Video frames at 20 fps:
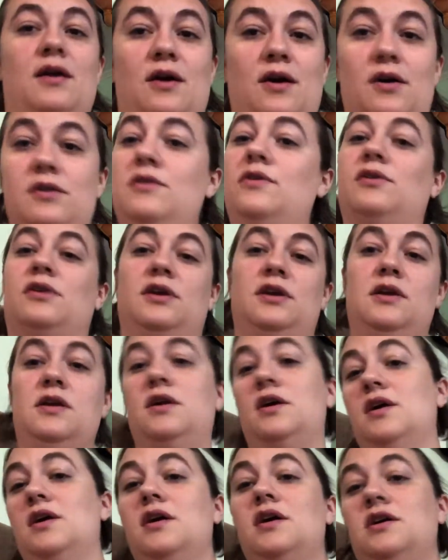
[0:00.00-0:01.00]
hungry
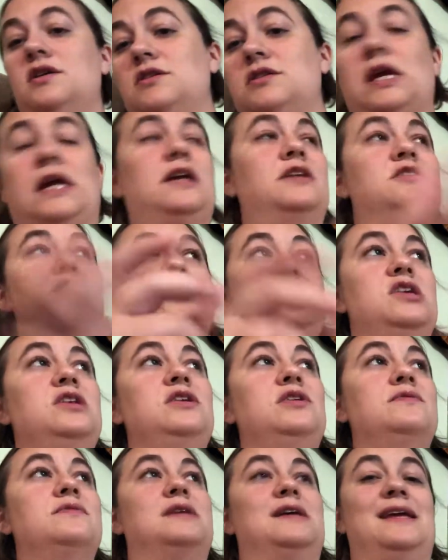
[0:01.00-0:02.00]
to
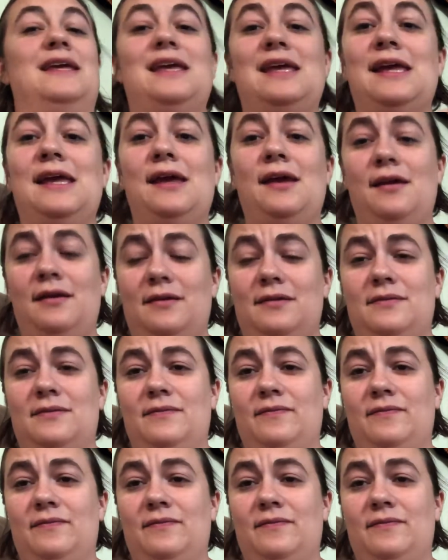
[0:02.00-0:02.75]
continue to eat,